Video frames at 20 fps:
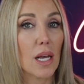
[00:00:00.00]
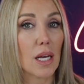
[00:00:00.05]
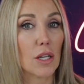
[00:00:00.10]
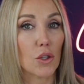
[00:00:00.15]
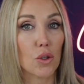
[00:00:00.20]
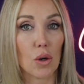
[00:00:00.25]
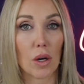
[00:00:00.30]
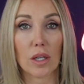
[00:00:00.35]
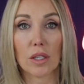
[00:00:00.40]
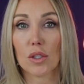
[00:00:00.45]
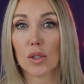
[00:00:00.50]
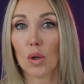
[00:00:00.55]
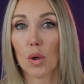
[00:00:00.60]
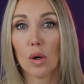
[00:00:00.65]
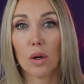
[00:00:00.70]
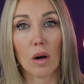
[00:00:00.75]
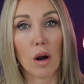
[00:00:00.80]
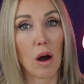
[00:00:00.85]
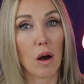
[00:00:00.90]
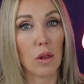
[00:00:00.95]

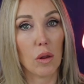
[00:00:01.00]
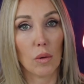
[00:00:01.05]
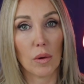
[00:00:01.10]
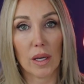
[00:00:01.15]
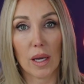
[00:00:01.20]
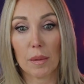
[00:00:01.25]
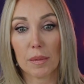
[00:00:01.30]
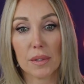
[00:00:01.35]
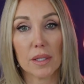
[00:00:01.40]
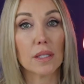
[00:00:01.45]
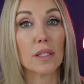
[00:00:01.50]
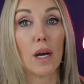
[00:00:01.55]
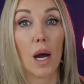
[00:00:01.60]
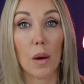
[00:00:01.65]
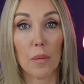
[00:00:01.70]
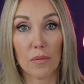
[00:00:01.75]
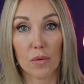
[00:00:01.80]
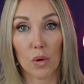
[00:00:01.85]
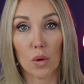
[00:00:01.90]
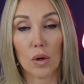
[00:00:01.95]
drugstore all the way up to
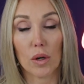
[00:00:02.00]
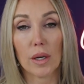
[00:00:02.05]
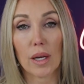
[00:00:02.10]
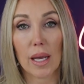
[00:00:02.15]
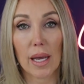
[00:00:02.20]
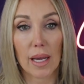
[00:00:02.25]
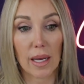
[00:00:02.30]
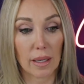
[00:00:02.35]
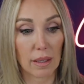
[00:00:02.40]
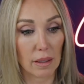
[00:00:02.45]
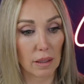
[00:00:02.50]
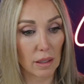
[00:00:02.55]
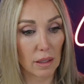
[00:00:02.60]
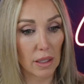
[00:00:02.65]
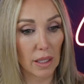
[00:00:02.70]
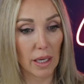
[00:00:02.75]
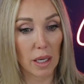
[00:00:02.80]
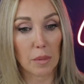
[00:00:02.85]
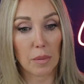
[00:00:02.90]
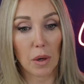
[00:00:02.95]
Tom Ford and
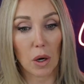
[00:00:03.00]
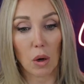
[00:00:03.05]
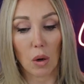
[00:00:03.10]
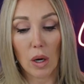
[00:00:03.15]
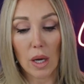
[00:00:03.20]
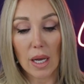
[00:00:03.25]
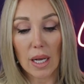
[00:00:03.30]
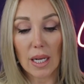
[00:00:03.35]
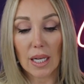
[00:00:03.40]
Clé de Peau.